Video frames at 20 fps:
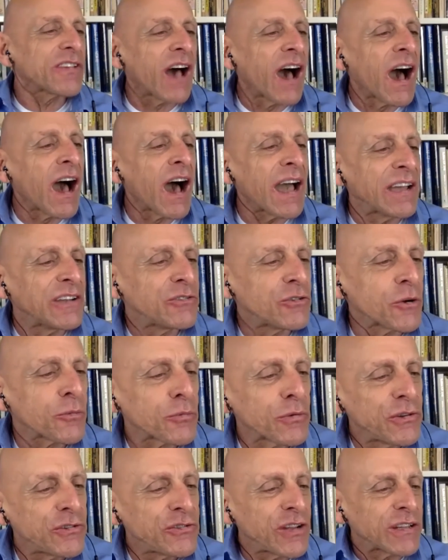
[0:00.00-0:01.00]
eye to
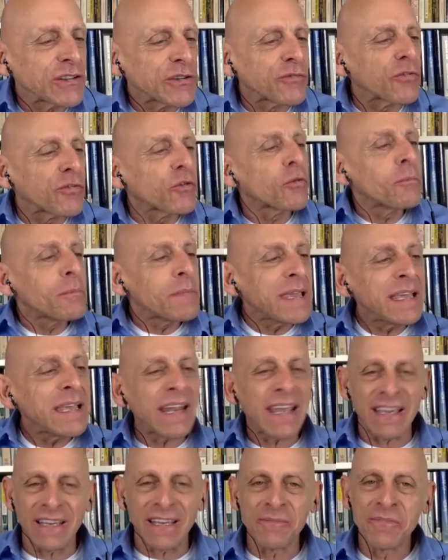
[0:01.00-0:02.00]
appreciate the full
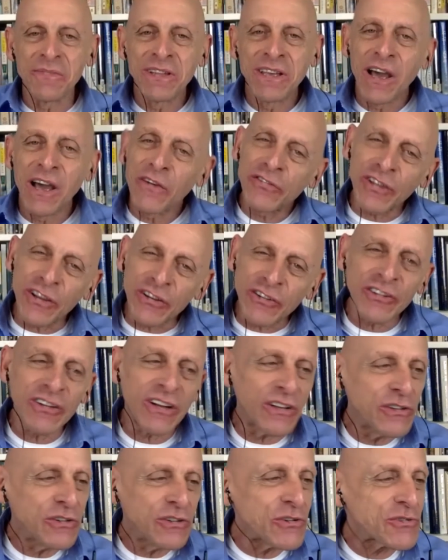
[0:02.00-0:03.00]
meaning of such an
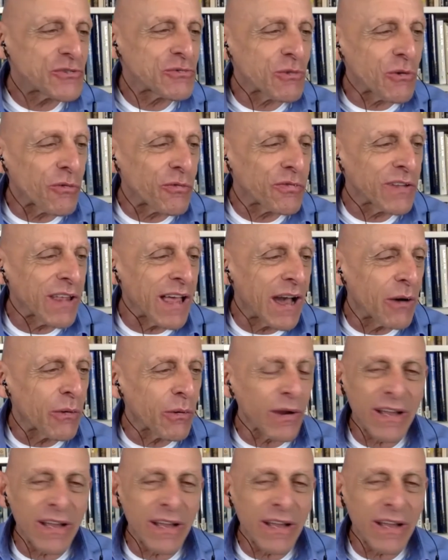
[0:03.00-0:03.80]
unusual flower.